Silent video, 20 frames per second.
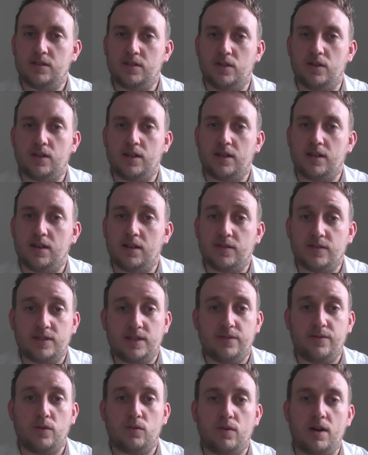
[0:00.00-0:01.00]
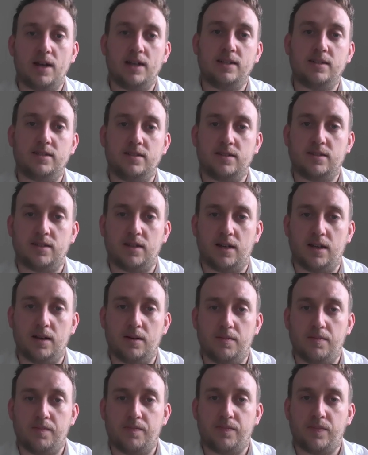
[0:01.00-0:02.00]
to look at kind of civil rights
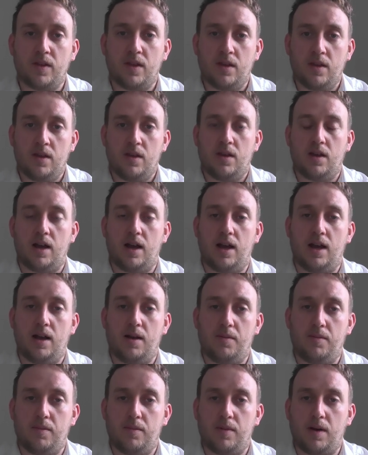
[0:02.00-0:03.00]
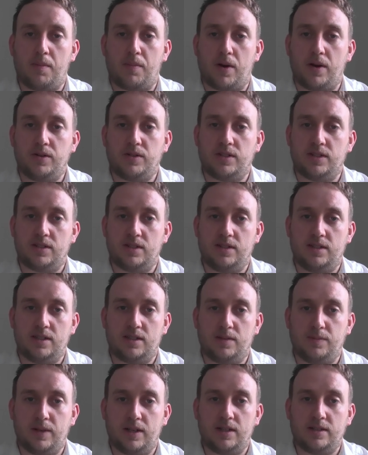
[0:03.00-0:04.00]
approaches to
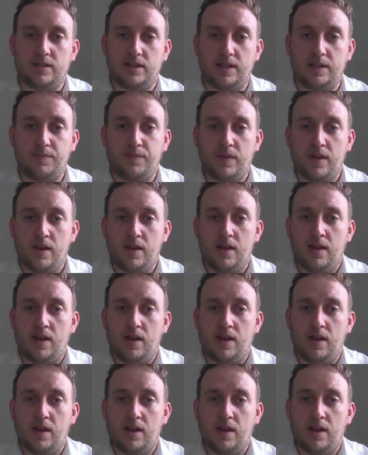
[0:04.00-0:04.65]
disability,